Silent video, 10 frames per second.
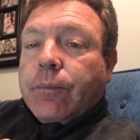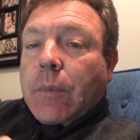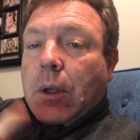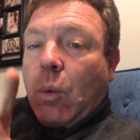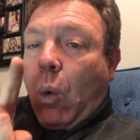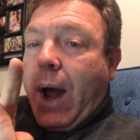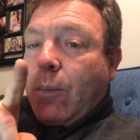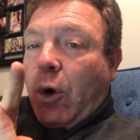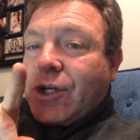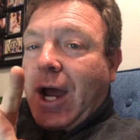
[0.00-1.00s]
one
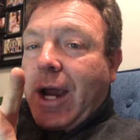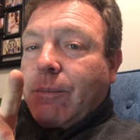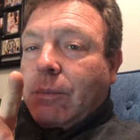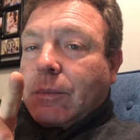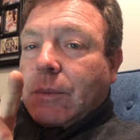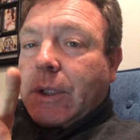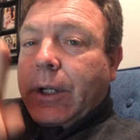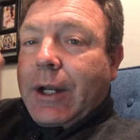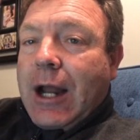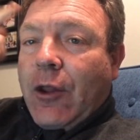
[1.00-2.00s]
more time,
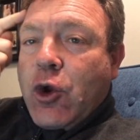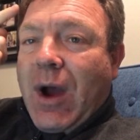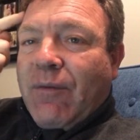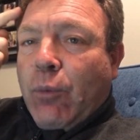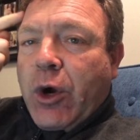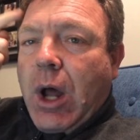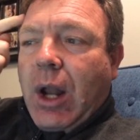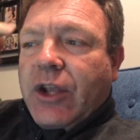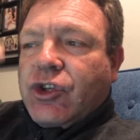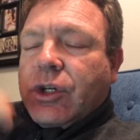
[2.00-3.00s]
now that you have more
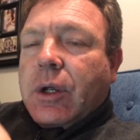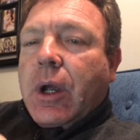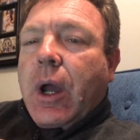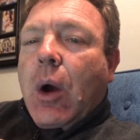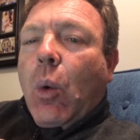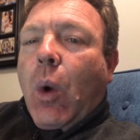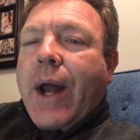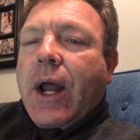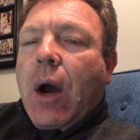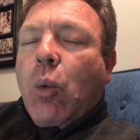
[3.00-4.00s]
knowledge,
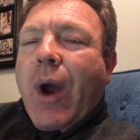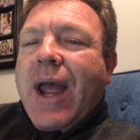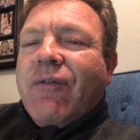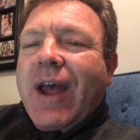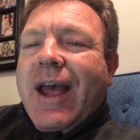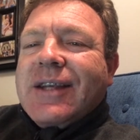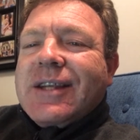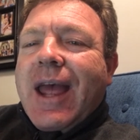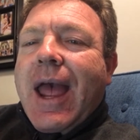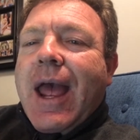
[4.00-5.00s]
what a wave
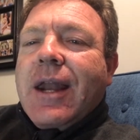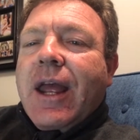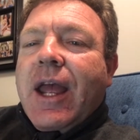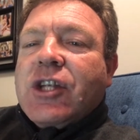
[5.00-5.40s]
is and its